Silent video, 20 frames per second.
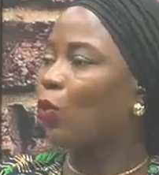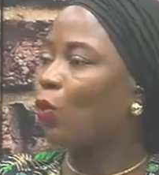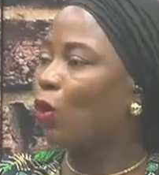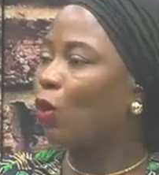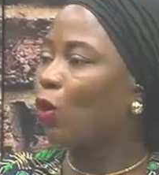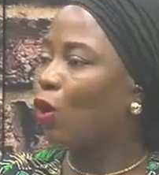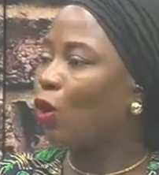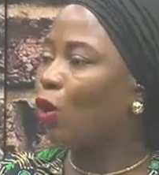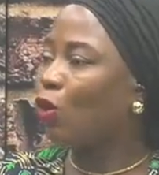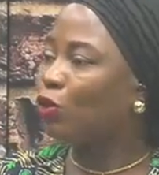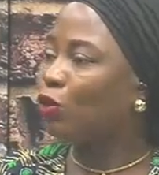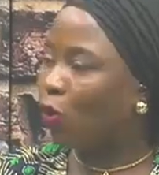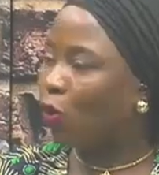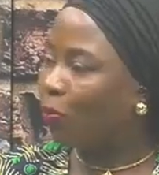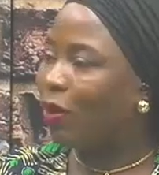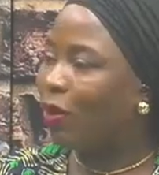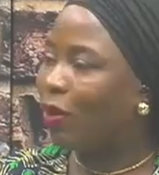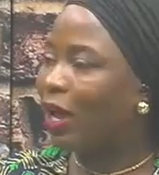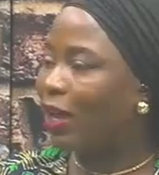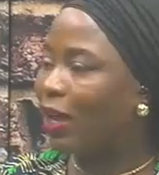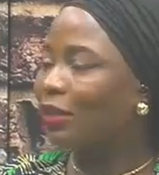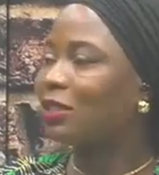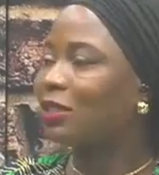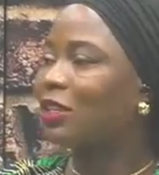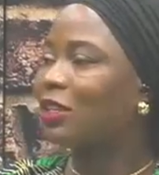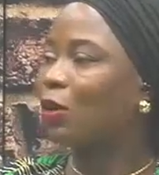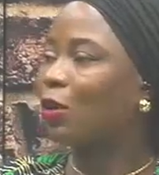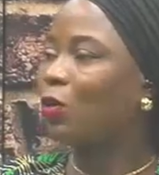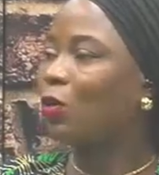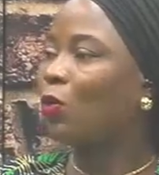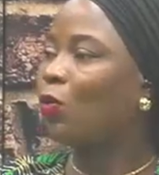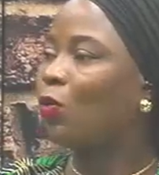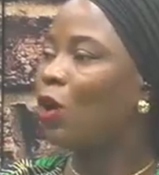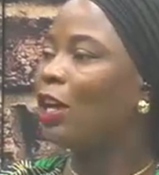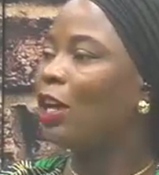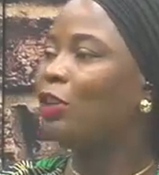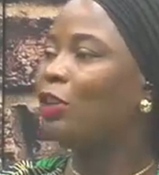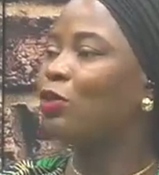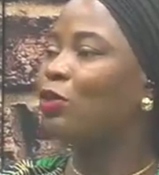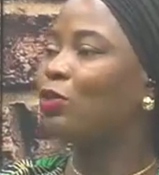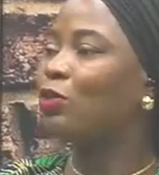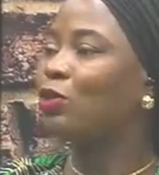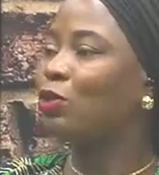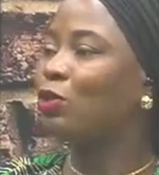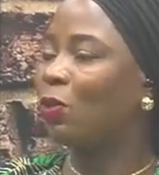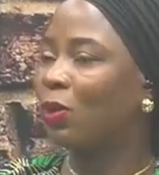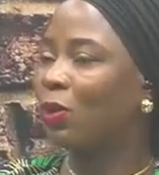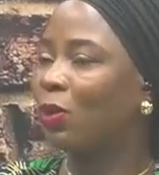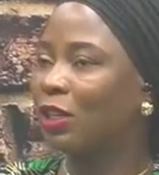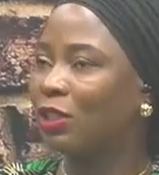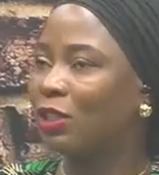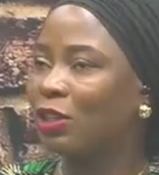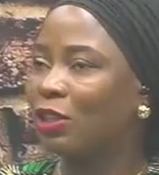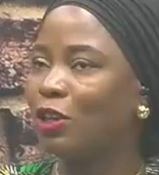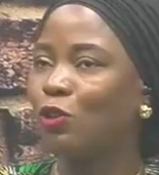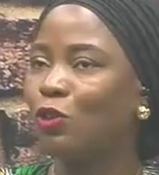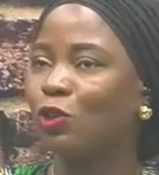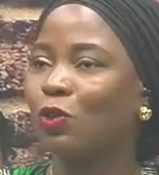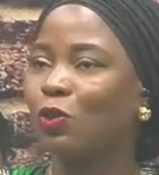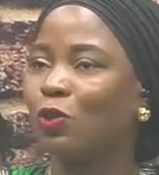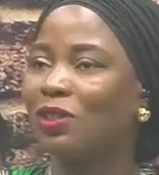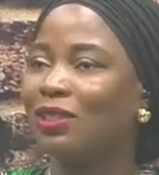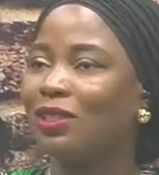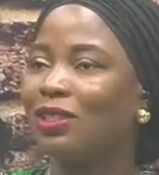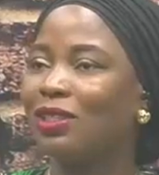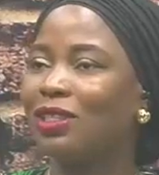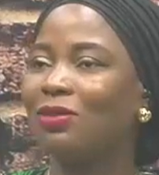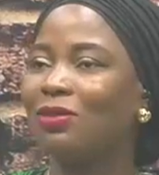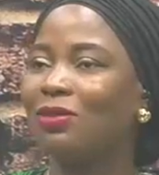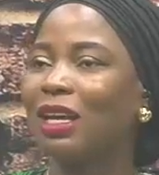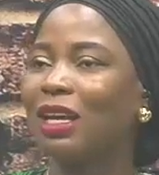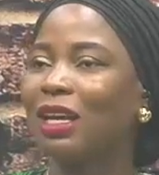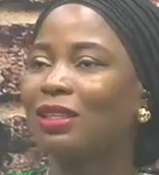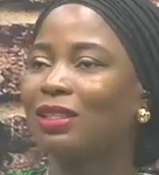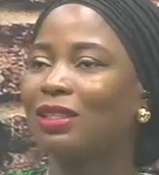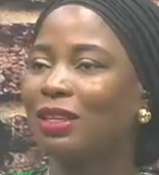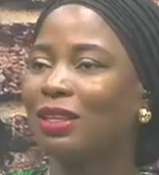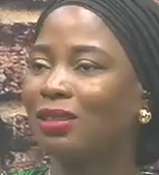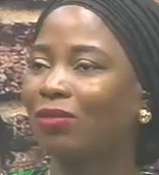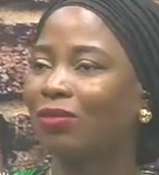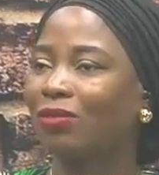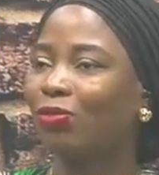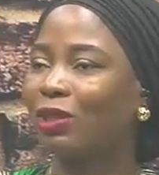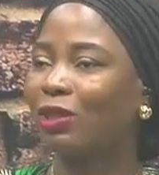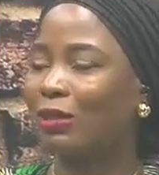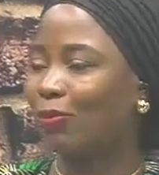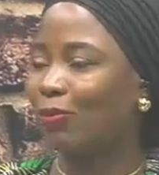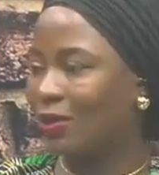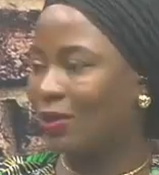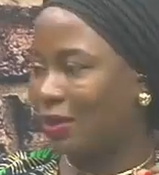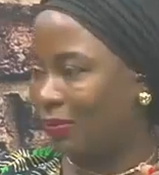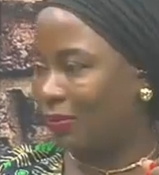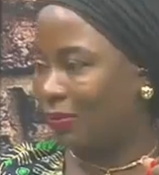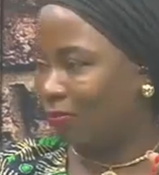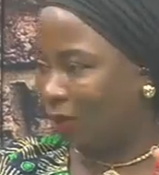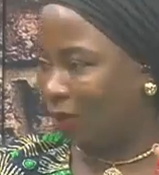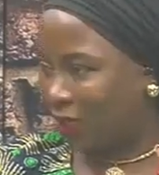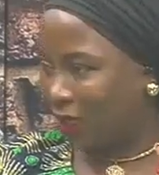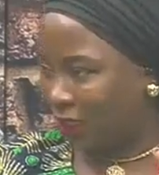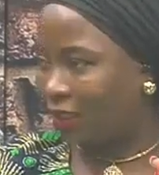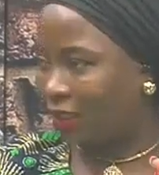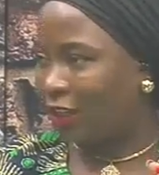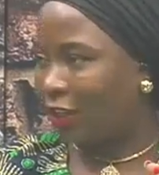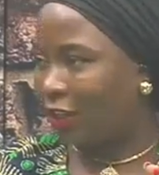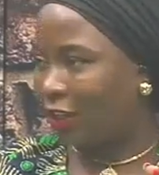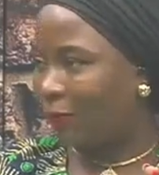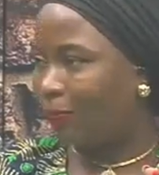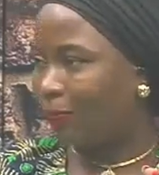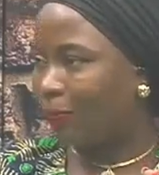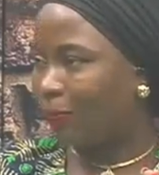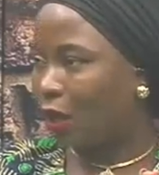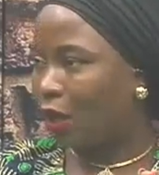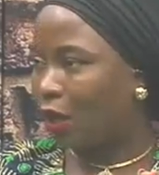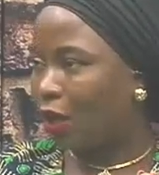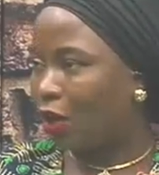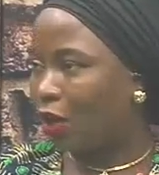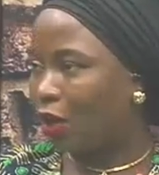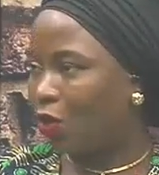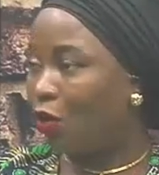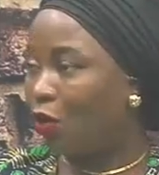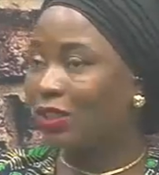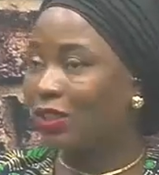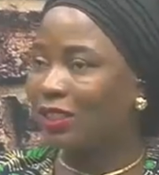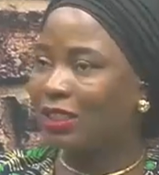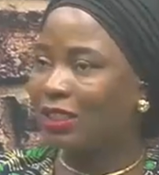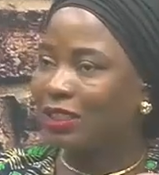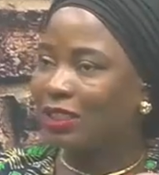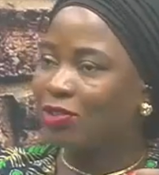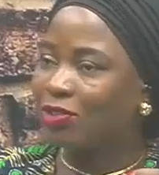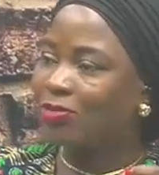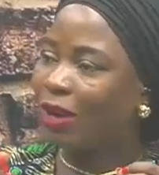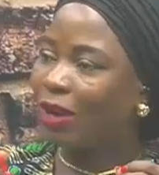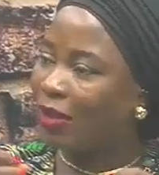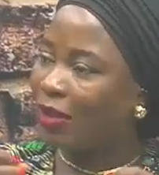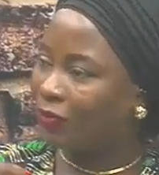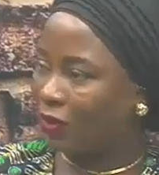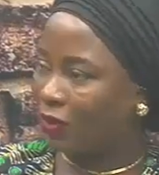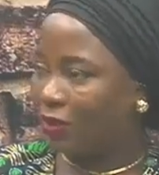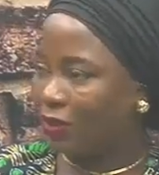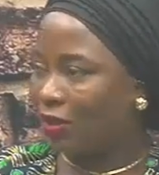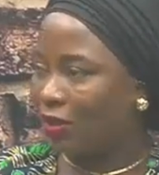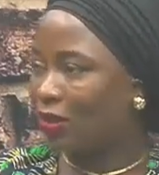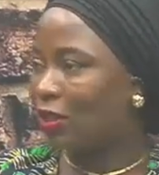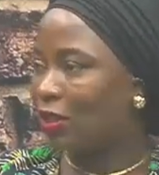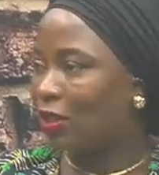On your part, what are you doing, to instill that sense of responsibility on the drivers?